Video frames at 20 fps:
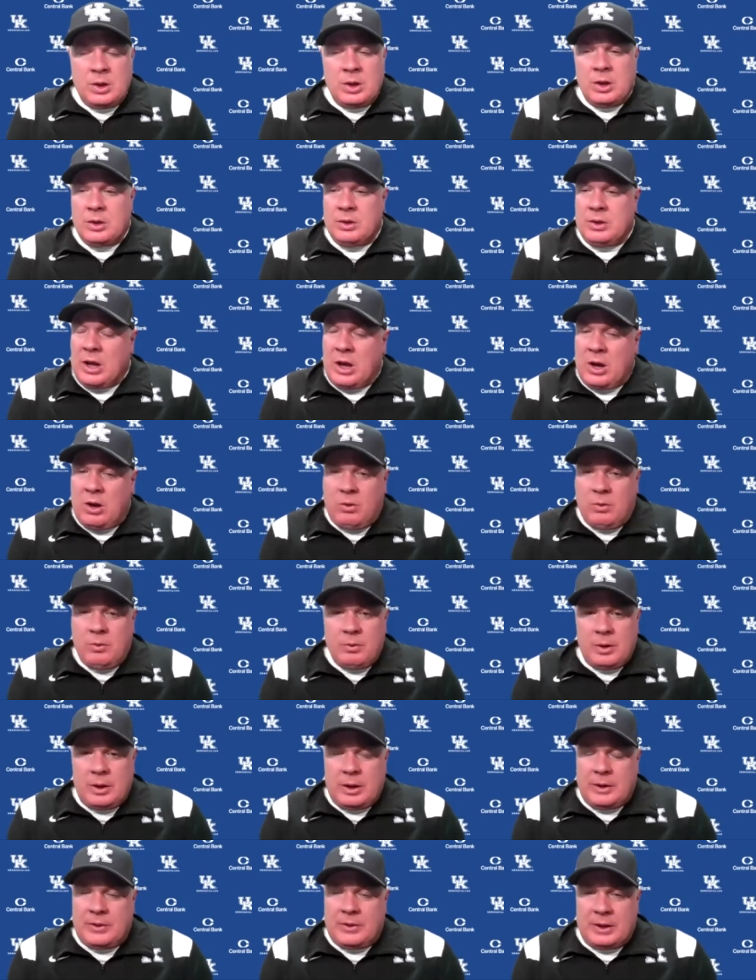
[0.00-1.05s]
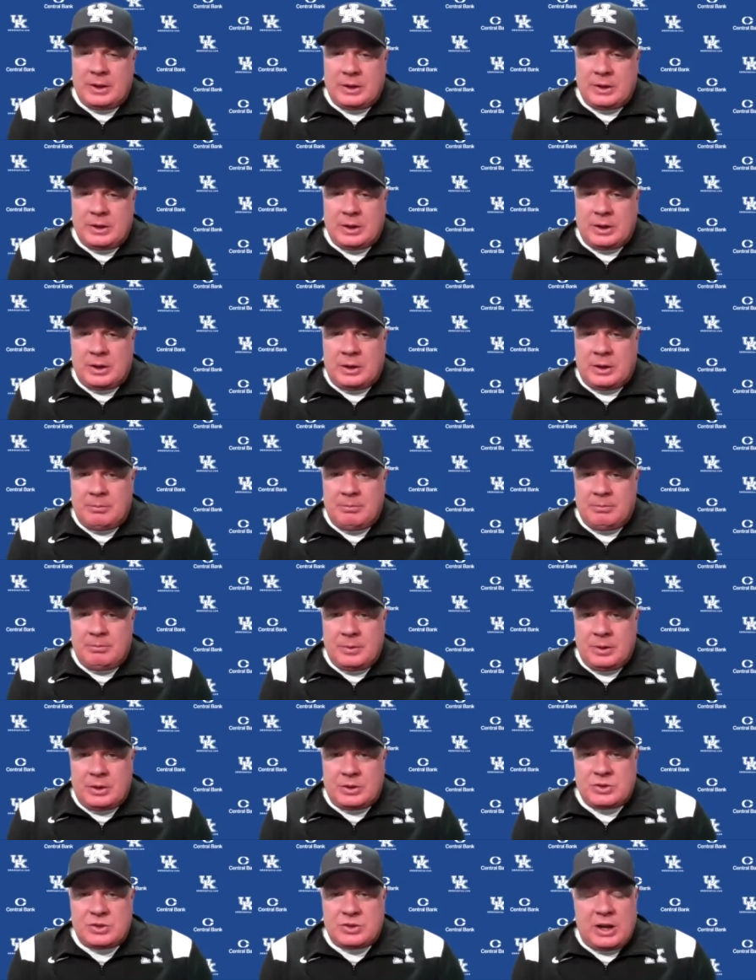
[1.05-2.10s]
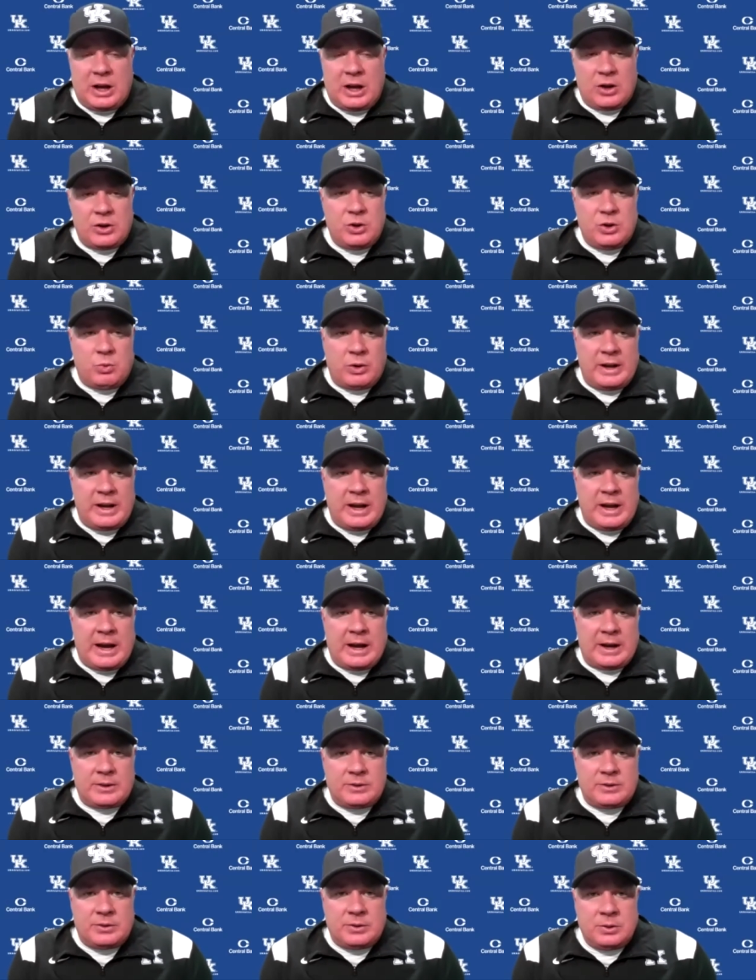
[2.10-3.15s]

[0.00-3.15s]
No, I think um, it's how you react.